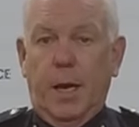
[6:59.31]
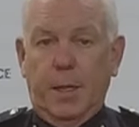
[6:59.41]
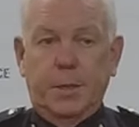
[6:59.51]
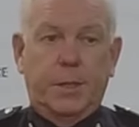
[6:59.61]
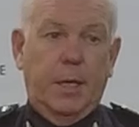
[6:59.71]

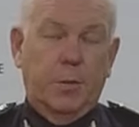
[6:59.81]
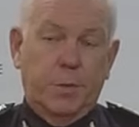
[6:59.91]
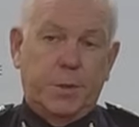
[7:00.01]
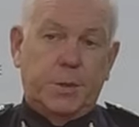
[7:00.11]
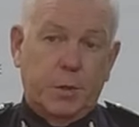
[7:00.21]
understand the
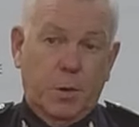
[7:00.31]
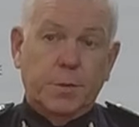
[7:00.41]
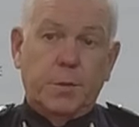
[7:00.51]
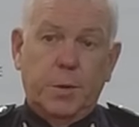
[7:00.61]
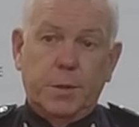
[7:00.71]
risks and
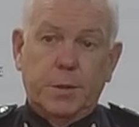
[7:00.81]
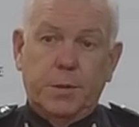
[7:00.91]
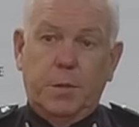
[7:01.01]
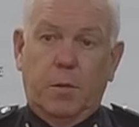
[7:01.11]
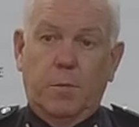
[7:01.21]

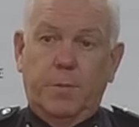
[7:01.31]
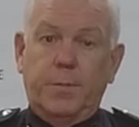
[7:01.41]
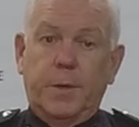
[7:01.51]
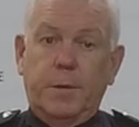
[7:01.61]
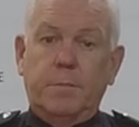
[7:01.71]
consequences
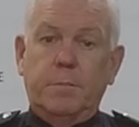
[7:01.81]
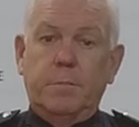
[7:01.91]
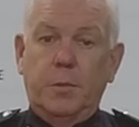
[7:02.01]
of